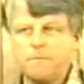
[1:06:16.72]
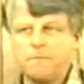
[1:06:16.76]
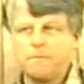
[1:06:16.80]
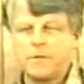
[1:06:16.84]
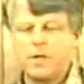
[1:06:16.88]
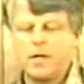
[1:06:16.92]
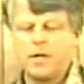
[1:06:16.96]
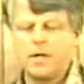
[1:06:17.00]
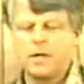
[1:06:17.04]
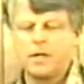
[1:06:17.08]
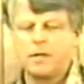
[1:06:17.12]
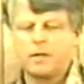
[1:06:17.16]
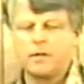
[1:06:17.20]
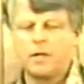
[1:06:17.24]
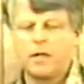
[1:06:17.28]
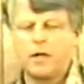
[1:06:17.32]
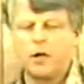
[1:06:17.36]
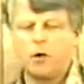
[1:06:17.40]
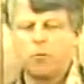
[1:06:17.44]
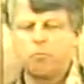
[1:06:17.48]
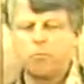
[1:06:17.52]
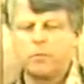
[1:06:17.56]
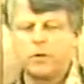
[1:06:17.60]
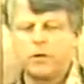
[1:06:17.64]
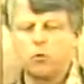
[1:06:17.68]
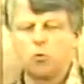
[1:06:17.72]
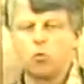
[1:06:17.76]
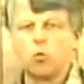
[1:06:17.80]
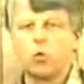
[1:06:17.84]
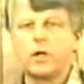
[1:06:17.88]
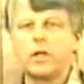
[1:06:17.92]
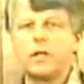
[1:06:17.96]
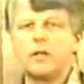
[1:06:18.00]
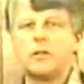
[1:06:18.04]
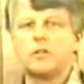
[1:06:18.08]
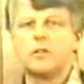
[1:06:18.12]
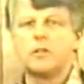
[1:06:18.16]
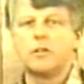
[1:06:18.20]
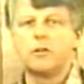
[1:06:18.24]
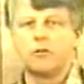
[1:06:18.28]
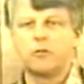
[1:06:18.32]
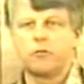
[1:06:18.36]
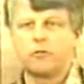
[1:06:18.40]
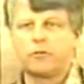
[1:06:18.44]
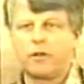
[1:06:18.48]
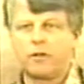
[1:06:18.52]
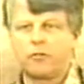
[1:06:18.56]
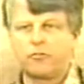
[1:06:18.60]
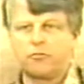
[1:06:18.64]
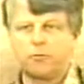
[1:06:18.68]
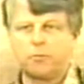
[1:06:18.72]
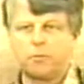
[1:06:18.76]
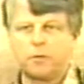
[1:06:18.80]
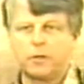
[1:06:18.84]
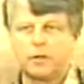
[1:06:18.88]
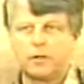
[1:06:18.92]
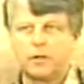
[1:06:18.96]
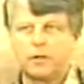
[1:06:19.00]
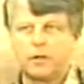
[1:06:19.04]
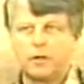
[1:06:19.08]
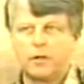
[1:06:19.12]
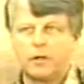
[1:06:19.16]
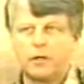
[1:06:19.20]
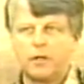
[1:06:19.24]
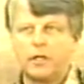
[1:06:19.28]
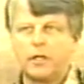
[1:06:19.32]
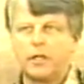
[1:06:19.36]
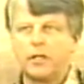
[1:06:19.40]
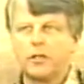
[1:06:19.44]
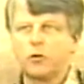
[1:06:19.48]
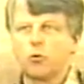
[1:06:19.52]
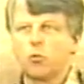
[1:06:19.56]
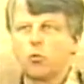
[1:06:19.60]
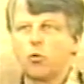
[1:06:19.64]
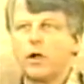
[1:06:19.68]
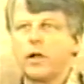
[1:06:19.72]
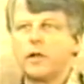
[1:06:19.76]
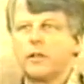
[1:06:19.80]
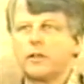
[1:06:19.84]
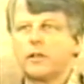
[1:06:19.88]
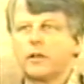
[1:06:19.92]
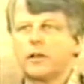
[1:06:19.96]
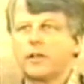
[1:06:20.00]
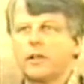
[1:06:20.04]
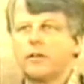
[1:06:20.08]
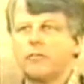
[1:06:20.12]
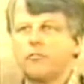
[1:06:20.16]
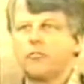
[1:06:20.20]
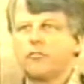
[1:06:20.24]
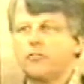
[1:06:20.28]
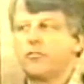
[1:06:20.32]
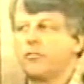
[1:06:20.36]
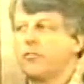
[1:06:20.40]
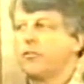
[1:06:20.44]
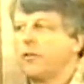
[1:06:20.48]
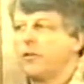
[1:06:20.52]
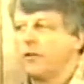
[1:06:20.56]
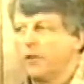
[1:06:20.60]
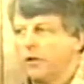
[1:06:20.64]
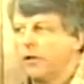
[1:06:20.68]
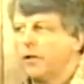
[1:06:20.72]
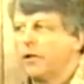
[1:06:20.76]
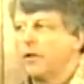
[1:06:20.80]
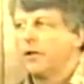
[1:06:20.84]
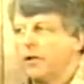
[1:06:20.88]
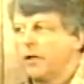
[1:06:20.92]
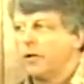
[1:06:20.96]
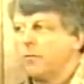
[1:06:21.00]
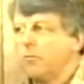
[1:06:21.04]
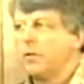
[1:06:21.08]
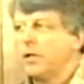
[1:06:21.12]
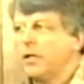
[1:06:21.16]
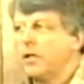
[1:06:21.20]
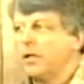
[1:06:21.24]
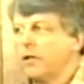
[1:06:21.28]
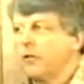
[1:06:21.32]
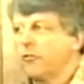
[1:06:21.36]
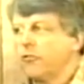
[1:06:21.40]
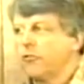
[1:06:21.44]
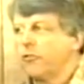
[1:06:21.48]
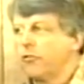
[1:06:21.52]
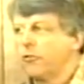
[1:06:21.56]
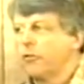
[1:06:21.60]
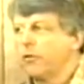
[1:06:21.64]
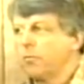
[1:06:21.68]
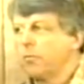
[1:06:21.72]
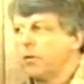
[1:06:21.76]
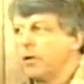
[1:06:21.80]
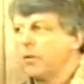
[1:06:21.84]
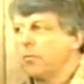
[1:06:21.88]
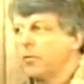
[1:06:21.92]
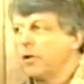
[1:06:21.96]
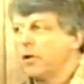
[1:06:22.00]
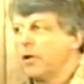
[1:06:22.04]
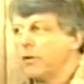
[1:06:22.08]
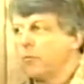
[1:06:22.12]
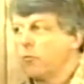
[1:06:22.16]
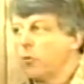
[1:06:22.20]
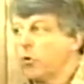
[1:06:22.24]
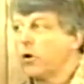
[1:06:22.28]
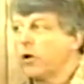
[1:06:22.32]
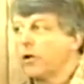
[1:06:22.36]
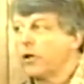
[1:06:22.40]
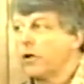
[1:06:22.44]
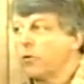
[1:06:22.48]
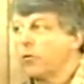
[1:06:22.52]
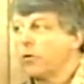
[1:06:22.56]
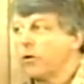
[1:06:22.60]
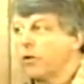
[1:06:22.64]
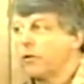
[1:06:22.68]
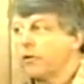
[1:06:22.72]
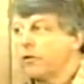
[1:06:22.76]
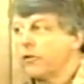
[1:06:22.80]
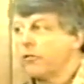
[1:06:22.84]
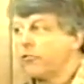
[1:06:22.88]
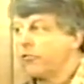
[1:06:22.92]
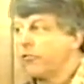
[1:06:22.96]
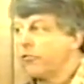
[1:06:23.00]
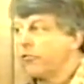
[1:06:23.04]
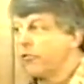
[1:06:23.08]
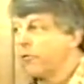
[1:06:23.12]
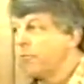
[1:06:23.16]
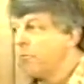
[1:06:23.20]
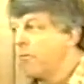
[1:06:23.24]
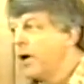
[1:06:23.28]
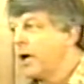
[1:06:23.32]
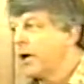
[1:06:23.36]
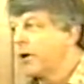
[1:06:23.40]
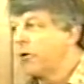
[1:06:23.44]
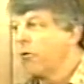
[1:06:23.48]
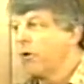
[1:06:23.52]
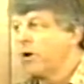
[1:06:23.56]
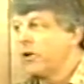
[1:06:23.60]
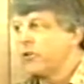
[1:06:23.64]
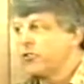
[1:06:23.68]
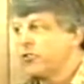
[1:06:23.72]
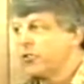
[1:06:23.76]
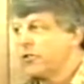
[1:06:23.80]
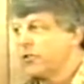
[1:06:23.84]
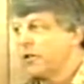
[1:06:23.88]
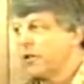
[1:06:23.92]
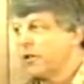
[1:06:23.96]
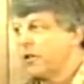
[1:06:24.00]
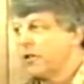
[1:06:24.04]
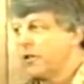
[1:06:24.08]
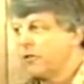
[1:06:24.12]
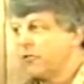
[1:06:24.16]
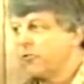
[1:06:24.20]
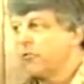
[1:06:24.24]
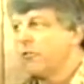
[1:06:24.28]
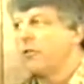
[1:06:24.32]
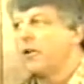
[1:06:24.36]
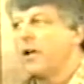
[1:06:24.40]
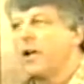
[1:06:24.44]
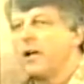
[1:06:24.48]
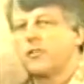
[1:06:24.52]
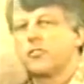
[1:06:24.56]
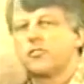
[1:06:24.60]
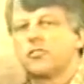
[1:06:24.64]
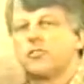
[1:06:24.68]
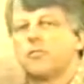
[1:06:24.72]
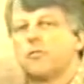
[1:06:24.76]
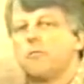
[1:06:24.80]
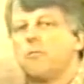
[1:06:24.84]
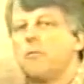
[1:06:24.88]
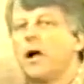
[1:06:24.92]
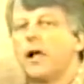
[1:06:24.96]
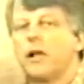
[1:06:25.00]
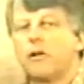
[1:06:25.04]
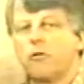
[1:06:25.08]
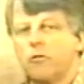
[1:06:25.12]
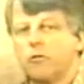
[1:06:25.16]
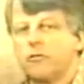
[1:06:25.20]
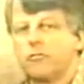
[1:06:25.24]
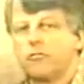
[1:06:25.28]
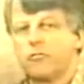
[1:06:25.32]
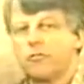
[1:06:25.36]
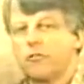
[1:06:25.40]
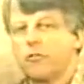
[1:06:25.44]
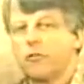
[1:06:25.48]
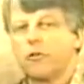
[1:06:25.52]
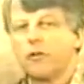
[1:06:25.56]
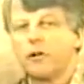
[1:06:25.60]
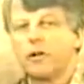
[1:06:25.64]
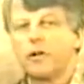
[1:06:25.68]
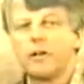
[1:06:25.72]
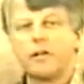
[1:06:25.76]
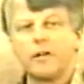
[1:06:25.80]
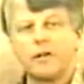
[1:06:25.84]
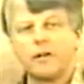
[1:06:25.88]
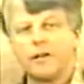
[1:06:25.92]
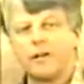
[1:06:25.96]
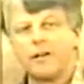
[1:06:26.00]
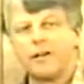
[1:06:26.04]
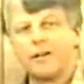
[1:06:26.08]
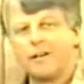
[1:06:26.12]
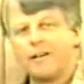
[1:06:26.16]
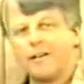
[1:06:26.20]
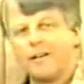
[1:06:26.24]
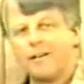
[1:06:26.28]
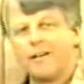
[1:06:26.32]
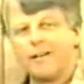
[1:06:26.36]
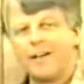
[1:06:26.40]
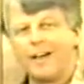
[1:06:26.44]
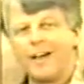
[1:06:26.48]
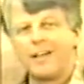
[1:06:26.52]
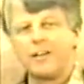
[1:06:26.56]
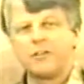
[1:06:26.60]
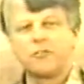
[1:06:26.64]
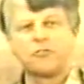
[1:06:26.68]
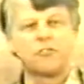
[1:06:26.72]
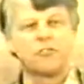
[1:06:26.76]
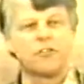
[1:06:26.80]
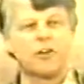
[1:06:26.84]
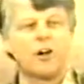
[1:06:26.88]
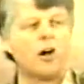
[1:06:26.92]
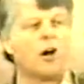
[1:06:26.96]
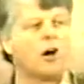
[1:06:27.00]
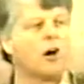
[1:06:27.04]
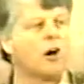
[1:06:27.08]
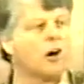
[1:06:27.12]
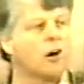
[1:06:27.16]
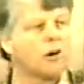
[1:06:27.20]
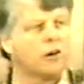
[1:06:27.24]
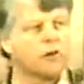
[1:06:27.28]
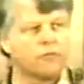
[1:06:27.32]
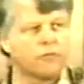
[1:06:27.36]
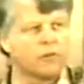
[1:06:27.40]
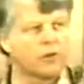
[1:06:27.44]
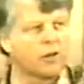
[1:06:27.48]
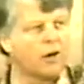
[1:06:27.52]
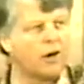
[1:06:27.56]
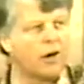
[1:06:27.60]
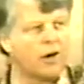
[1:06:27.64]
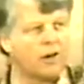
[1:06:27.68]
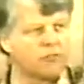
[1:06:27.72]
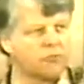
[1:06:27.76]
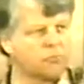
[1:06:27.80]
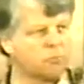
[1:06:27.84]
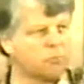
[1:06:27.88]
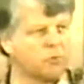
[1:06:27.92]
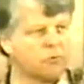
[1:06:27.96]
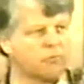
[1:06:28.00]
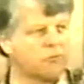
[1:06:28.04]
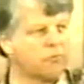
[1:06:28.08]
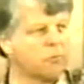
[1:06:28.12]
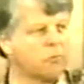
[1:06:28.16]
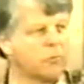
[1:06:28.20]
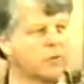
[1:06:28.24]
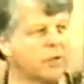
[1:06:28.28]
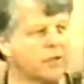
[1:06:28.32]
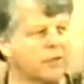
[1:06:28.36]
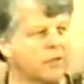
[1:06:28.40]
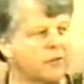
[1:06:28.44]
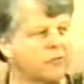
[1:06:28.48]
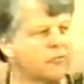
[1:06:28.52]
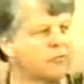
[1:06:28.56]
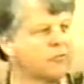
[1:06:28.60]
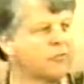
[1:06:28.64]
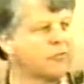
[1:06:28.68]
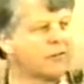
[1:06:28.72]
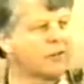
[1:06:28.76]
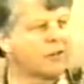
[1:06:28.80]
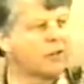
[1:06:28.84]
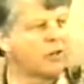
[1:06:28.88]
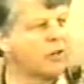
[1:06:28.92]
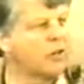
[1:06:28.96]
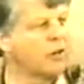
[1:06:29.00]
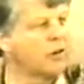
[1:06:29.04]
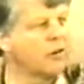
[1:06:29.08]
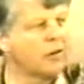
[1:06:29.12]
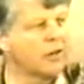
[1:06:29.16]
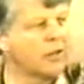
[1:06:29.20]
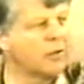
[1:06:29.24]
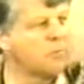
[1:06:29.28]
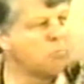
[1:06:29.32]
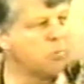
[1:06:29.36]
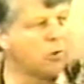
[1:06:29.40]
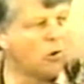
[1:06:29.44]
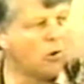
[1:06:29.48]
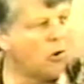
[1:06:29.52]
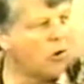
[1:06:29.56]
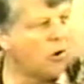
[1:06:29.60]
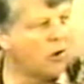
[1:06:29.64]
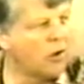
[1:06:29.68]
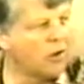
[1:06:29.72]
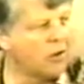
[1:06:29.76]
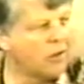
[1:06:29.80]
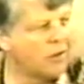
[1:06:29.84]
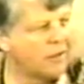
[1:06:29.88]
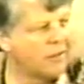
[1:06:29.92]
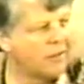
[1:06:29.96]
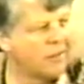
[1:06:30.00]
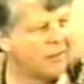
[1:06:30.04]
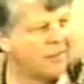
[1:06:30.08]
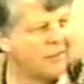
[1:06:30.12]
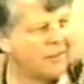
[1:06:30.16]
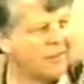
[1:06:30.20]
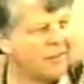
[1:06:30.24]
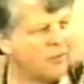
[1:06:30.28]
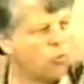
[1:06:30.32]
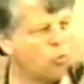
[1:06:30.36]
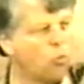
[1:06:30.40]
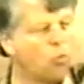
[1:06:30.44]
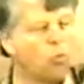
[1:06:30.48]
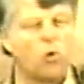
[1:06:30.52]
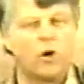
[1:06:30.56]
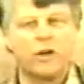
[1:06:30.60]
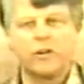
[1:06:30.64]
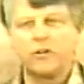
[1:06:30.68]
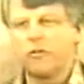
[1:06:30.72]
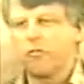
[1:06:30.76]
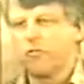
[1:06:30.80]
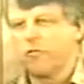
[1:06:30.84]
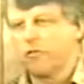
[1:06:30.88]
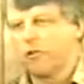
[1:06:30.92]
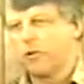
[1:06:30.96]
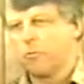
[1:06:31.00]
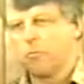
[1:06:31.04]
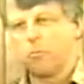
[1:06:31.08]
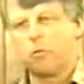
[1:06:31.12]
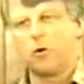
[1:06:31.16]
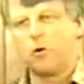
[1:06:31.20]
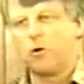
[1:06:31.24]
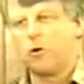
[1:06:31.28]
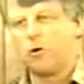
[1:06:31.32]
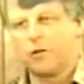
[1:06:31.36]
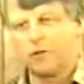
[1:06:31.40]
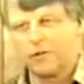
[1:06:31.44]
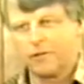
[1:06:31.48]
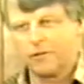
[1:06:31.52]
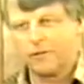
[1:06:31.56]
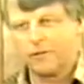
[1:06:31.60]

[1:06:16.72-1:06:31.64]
and help me read the New Testament in a way that gives meaning to the people I'm working with. This is a migration, an international migrant story. And it's the heart of the gospel for me. It's clearly Paul, wonderfully Paul.